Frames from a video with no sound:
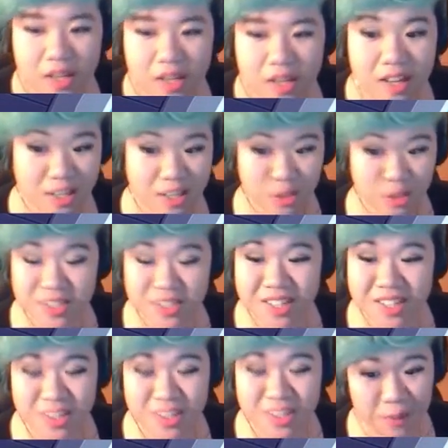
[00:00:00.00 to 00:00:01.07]
Electricity
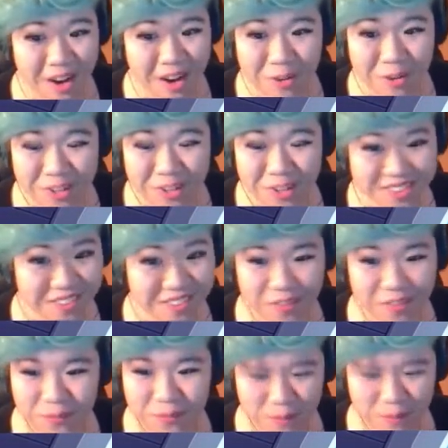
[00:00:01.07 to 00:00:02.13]
is a
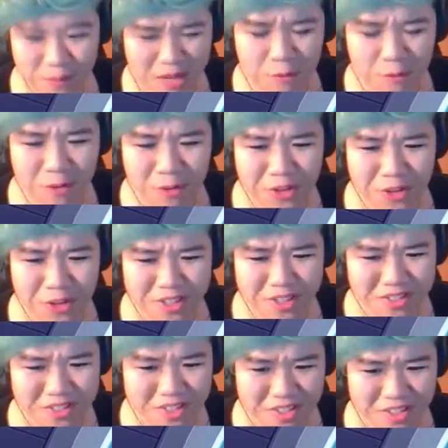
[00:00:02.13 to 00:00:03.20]
powerful thing
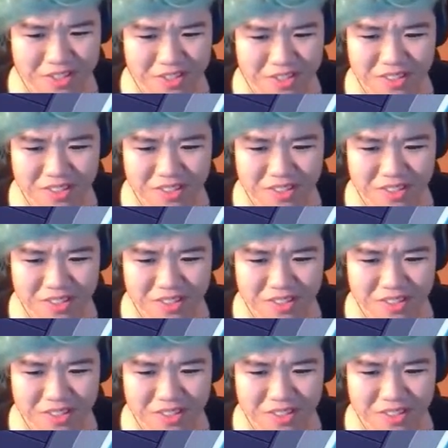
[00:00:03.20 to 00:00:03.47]
indeed.